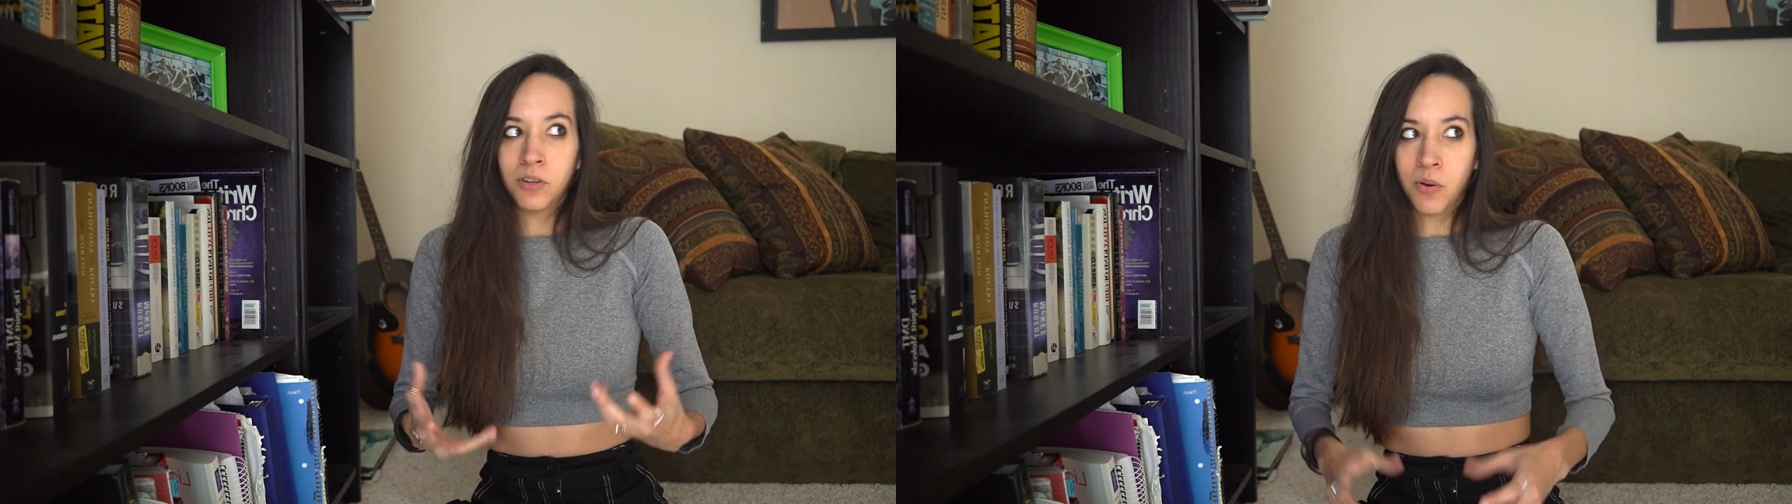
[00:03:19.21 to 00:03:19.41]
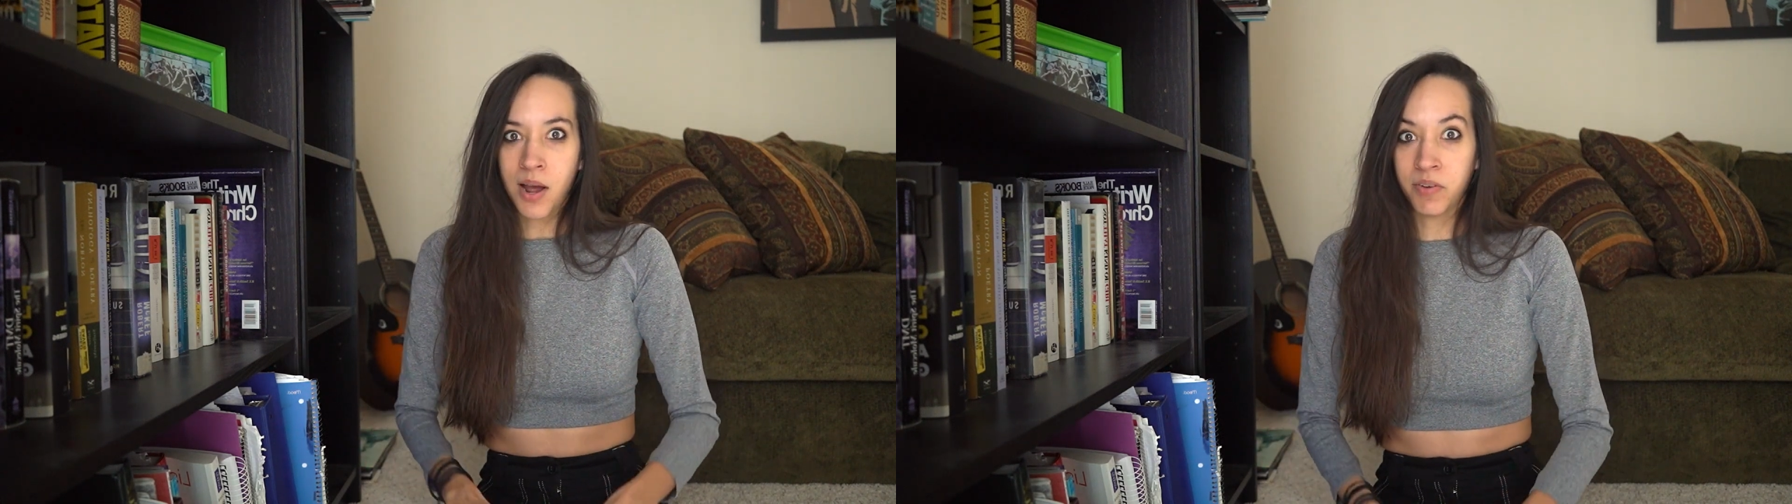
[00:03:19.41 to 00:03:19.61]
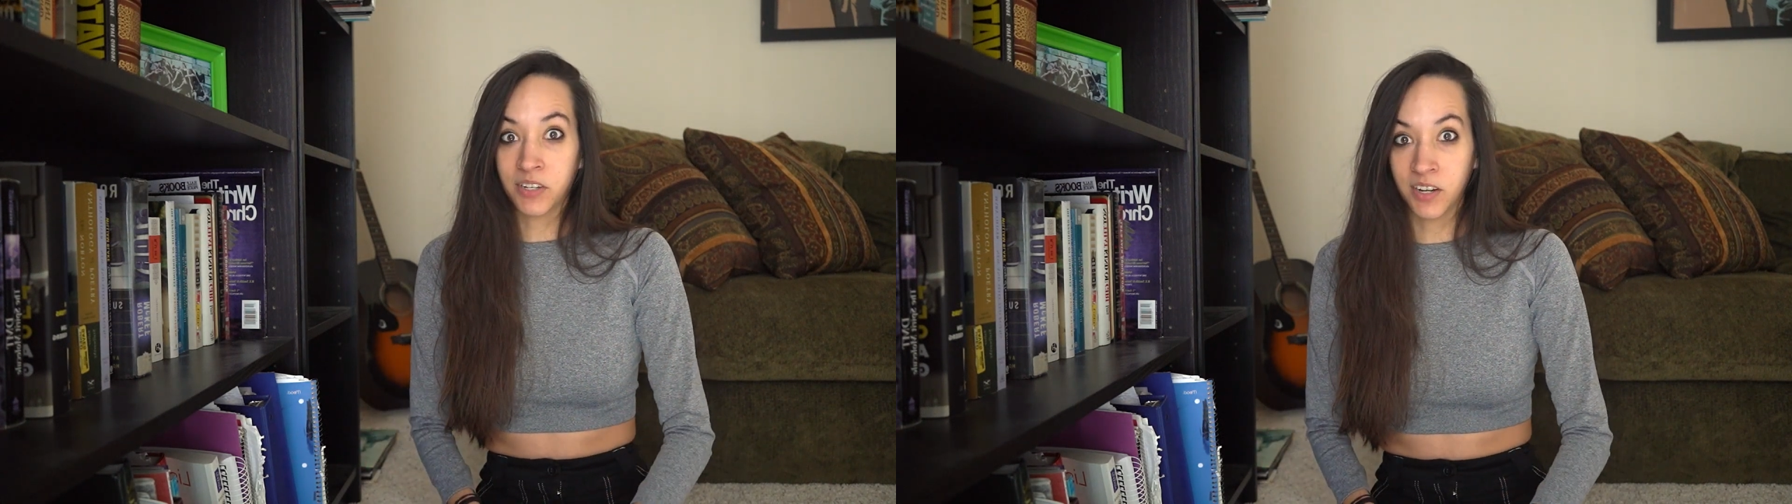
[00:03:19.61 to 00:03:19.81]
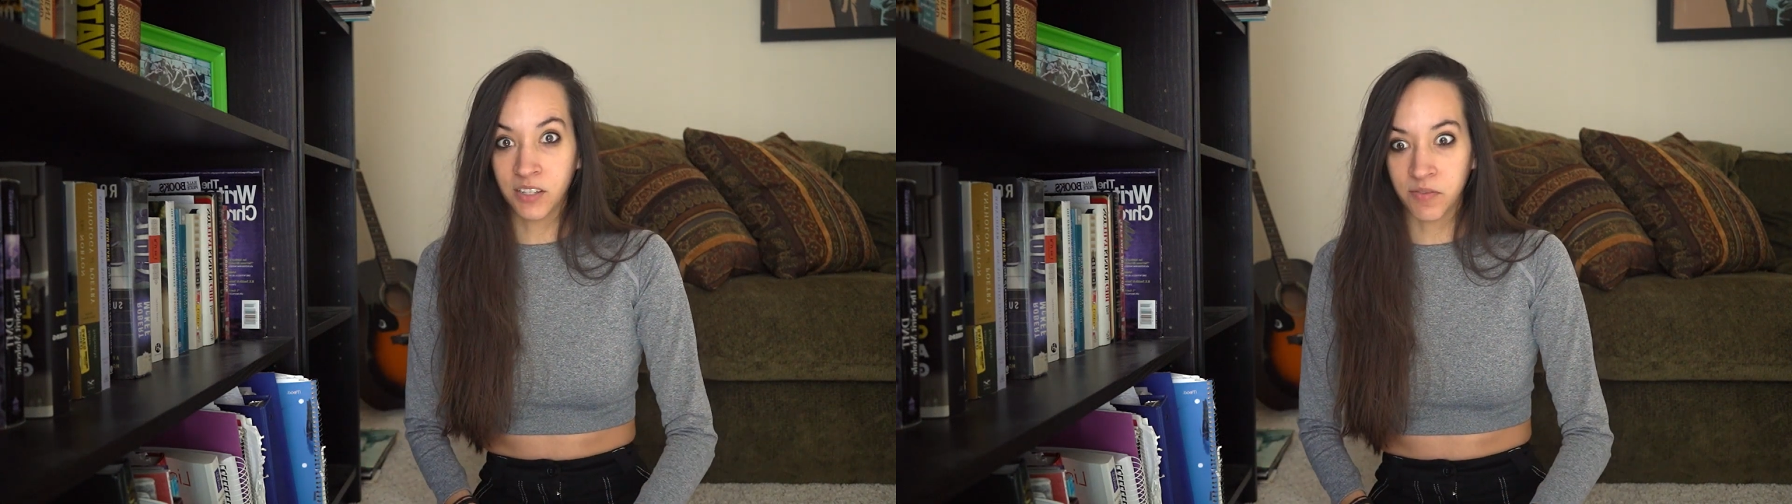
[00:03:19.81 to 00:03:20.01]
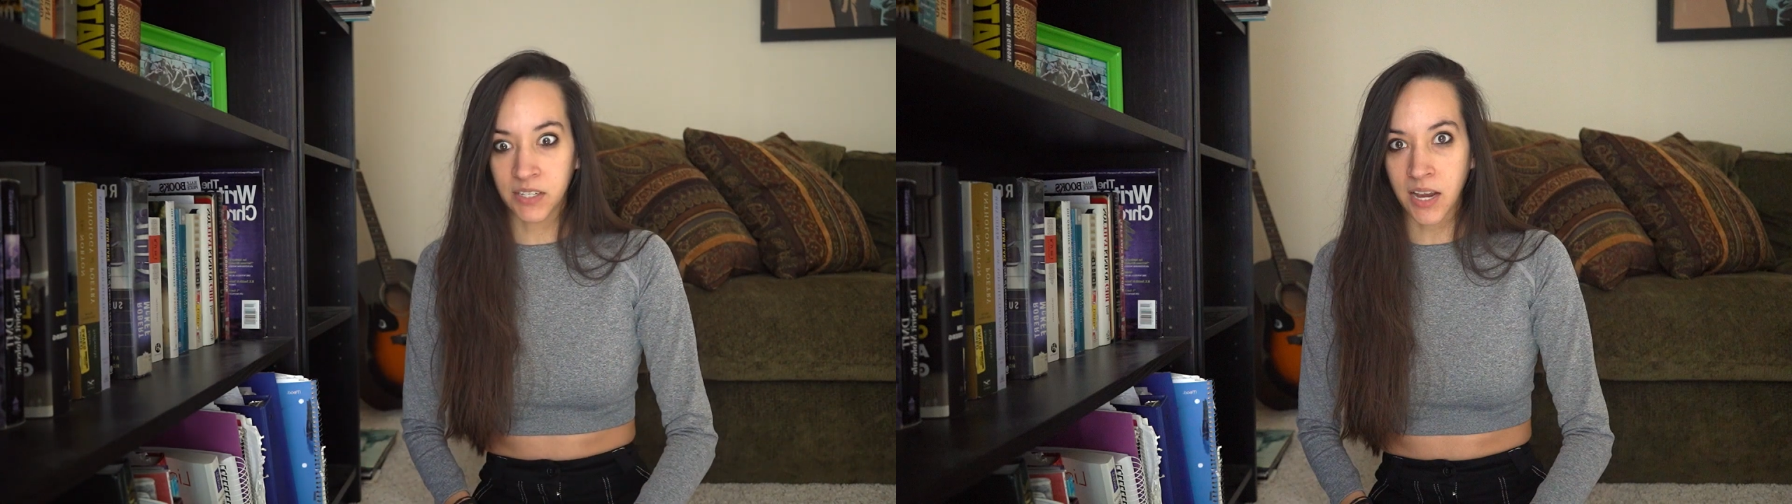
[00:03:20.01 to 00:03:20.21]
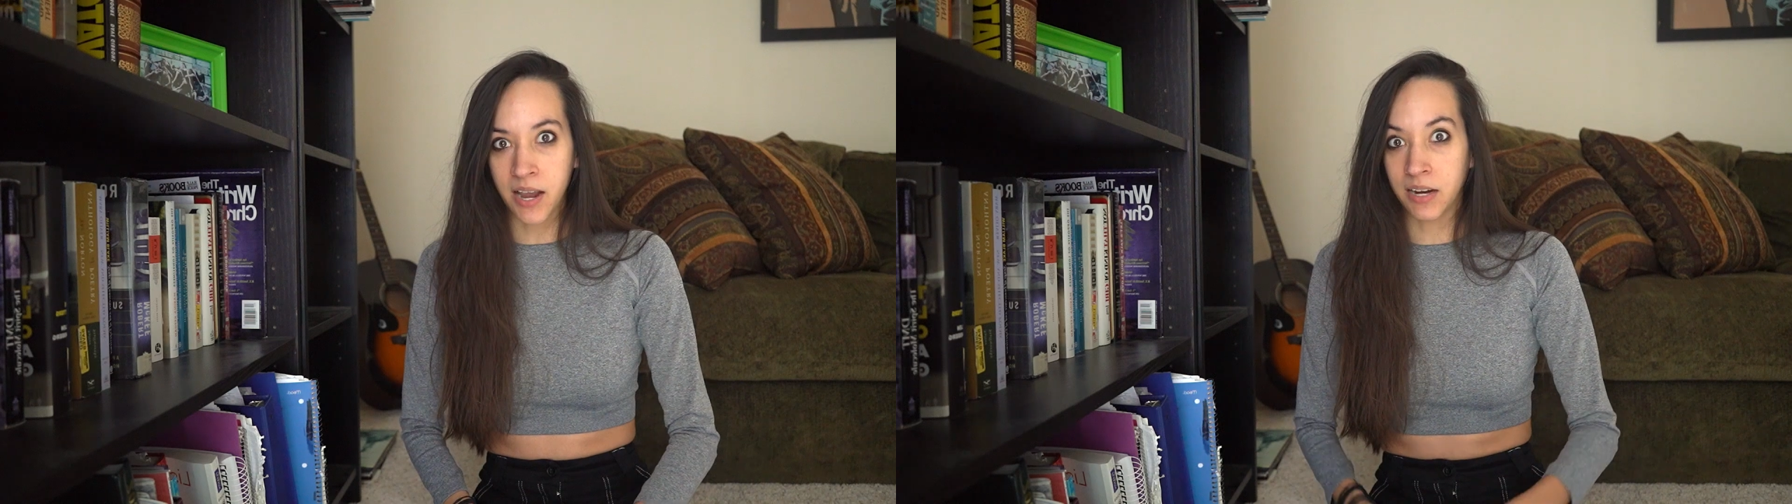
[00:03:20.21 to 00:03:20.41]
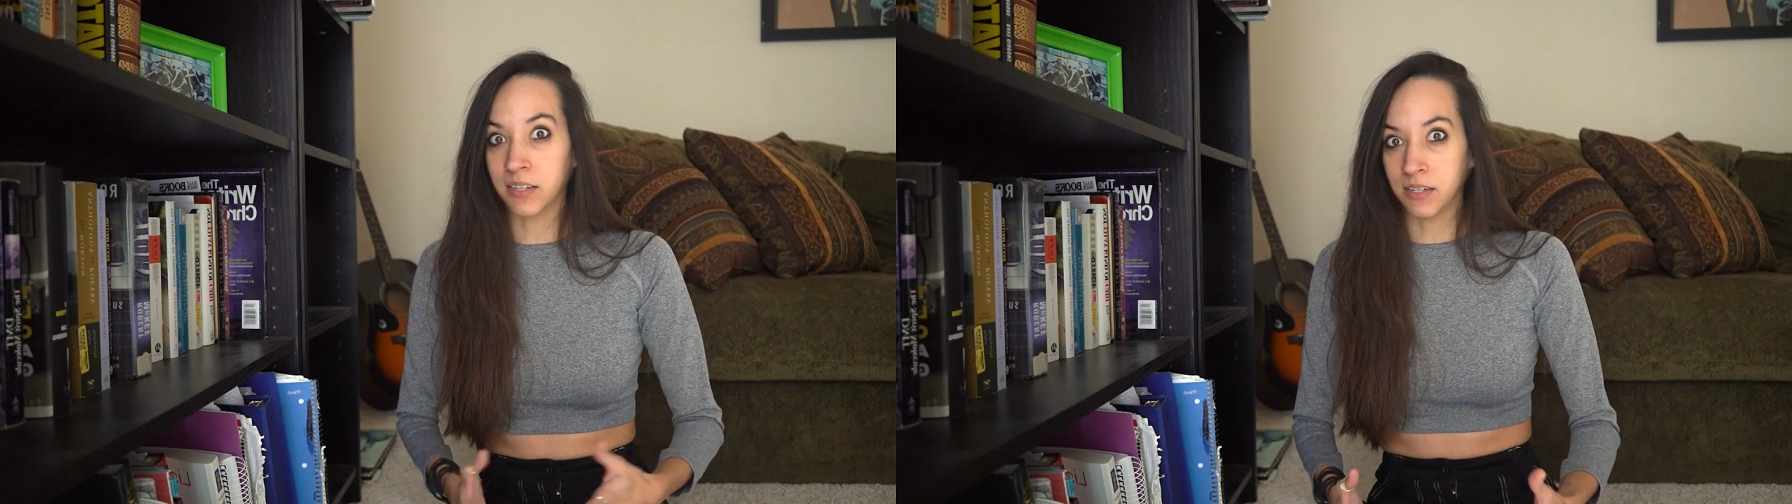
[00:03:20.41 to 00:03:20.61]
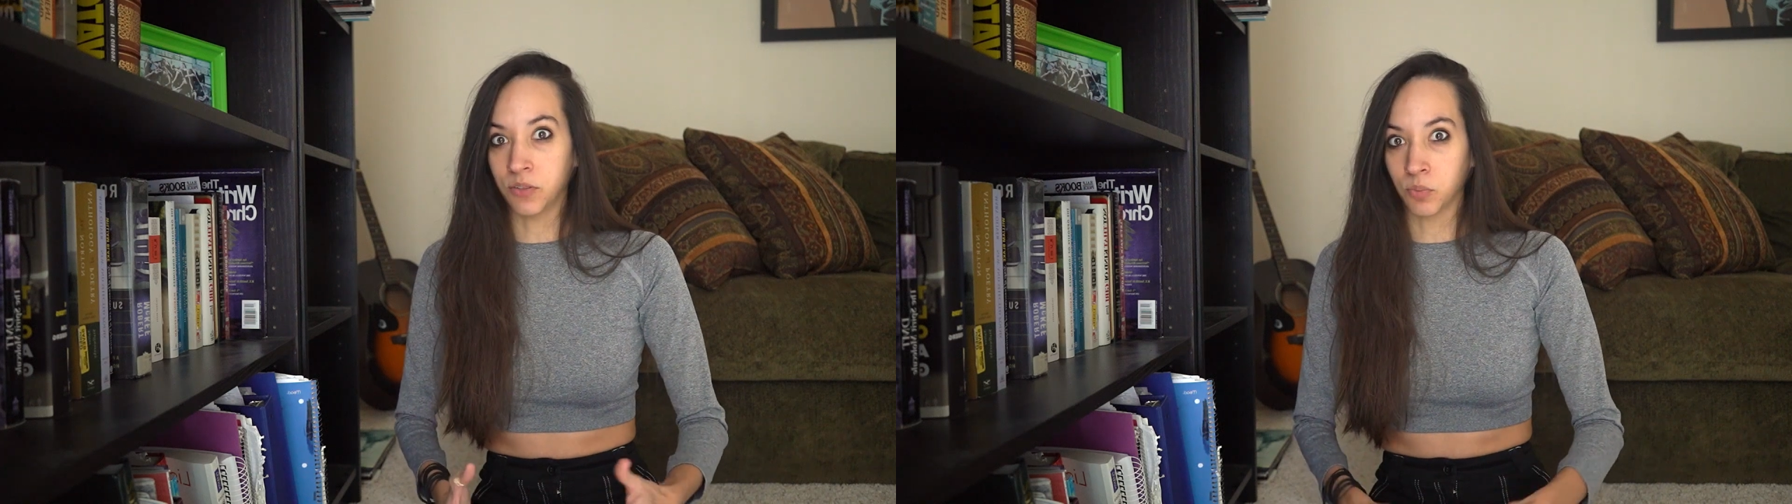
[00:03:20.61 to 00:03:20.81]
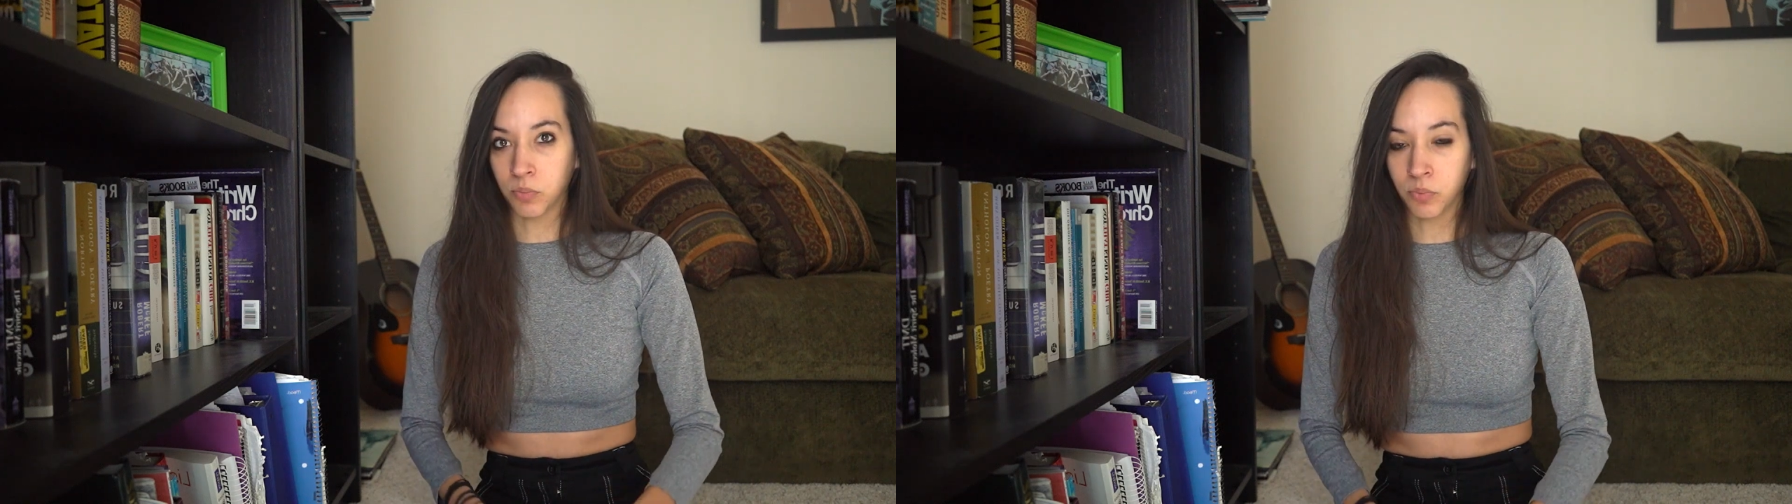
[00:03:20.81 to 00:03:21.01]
you know, having tons of anxiety because he's